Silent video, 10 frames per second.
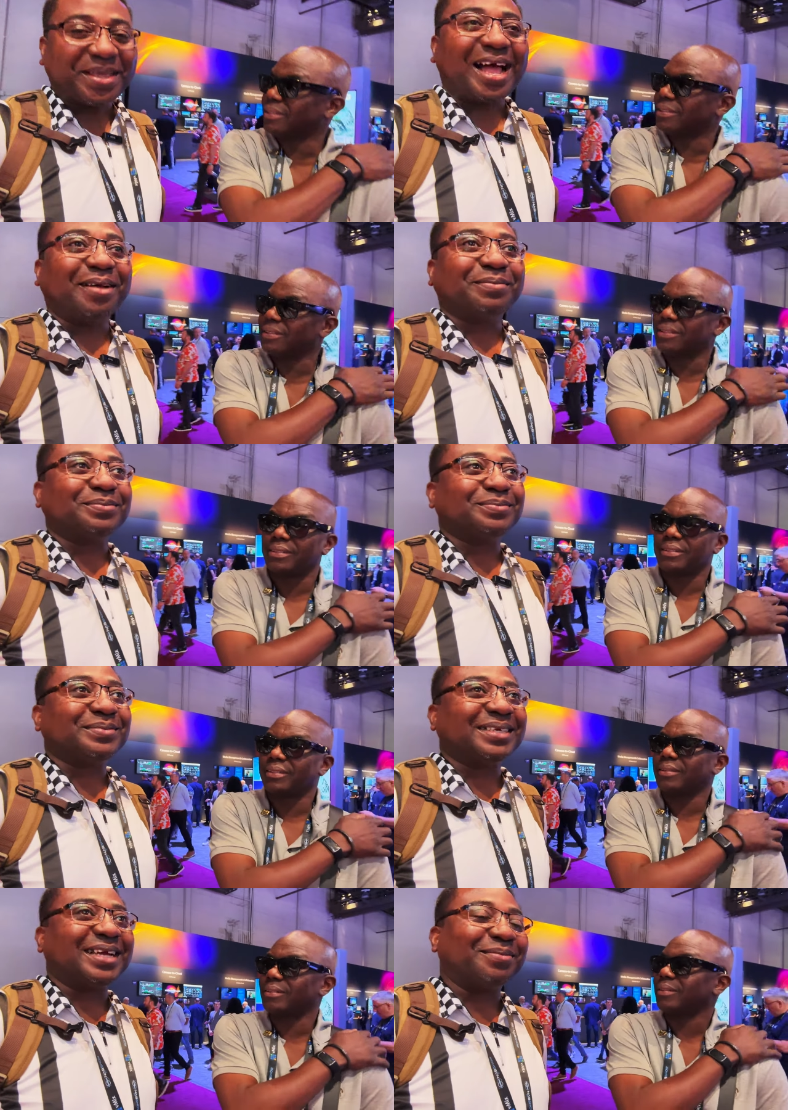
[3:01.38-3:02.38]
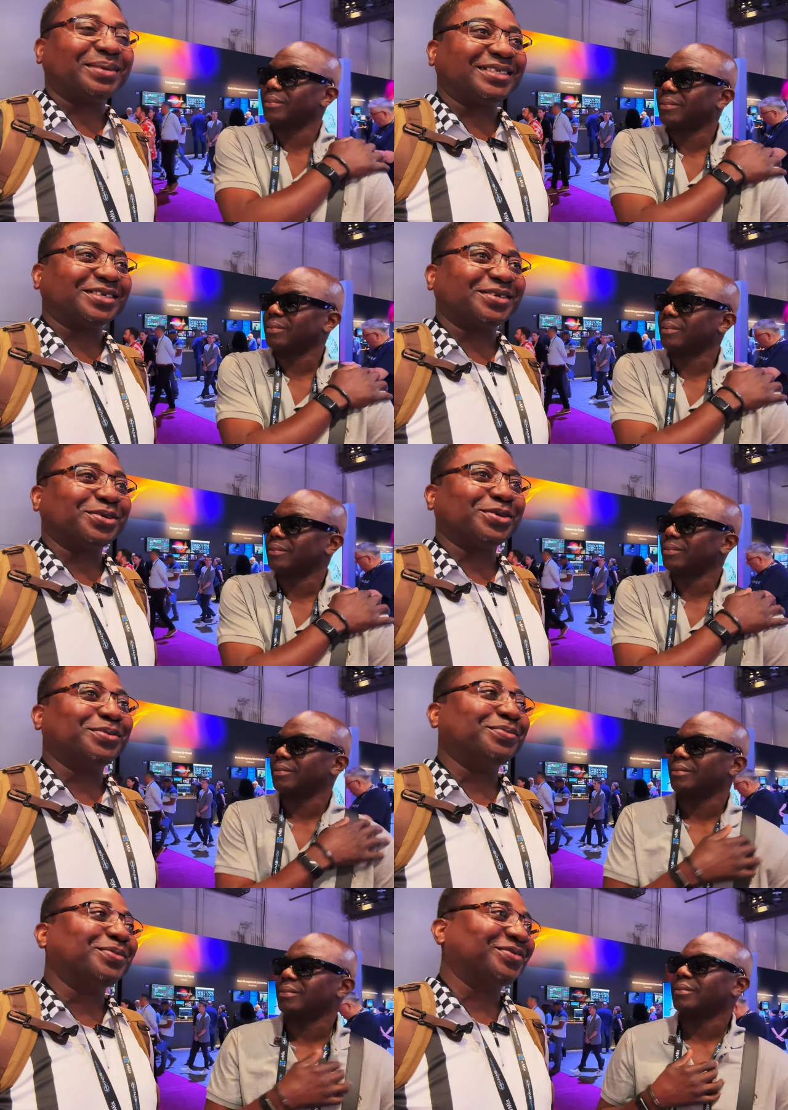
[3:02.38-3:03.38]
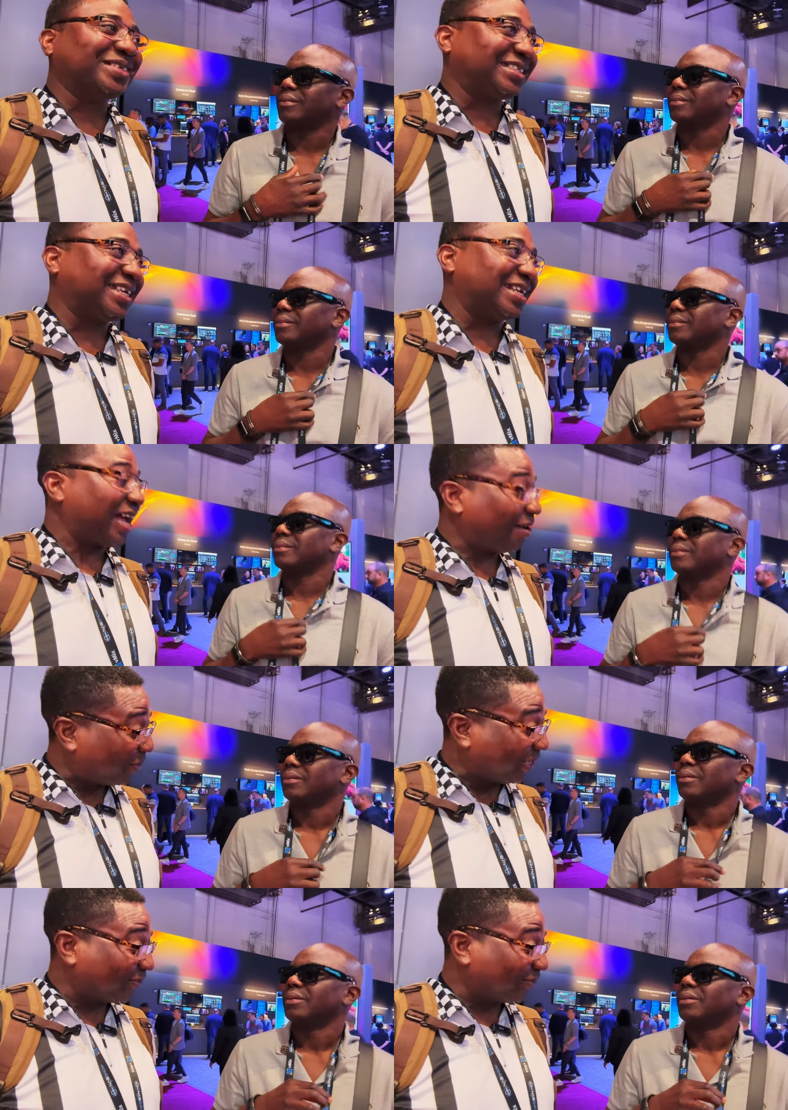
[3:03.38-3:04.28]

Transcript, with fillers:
Speaker 1: I'm, I'm into movies here now. I went